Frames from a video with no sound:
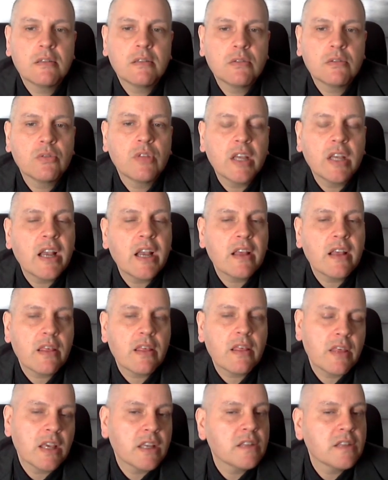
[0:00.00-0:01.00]
today I
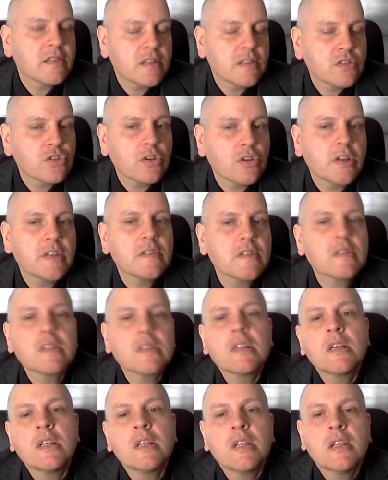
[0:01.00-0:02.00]
think it's a choice.
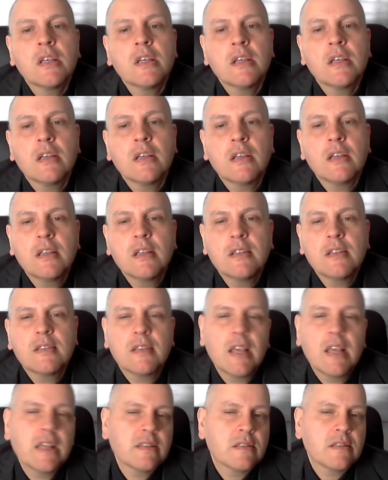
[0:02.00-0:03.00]
It
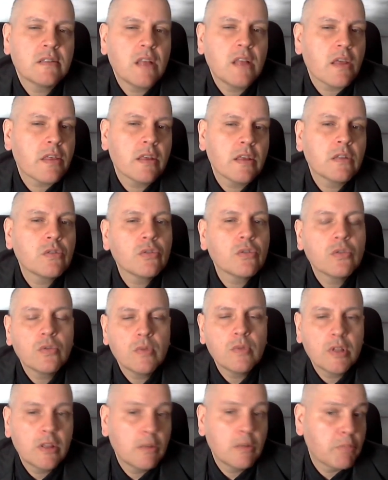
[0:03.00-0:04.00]
has nothing to do
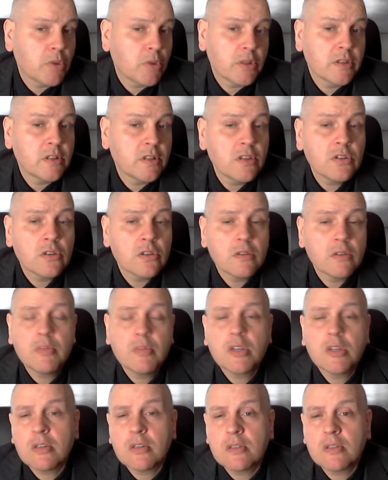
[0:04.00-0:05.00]
with the politician,
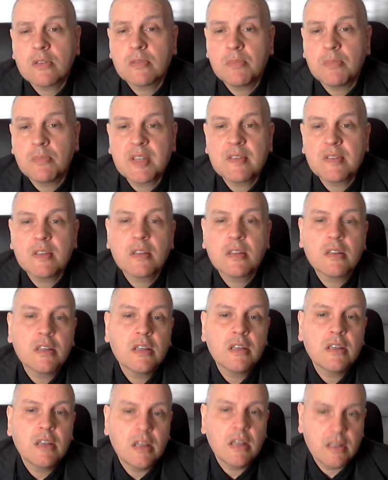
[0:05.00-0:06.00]
because
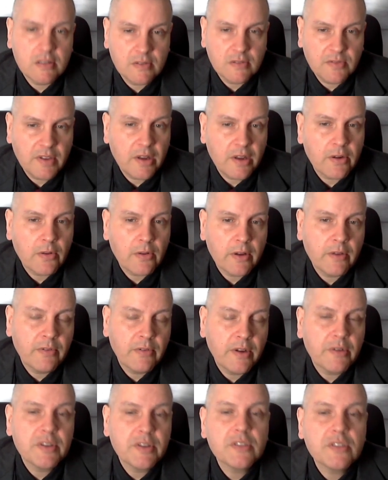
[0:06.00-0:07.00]
basically it's
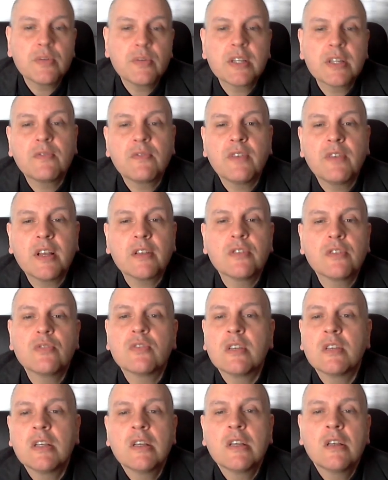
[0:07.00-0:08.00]
very strict
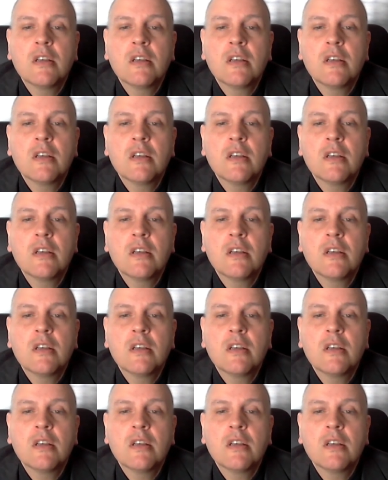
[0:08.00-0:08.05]
values.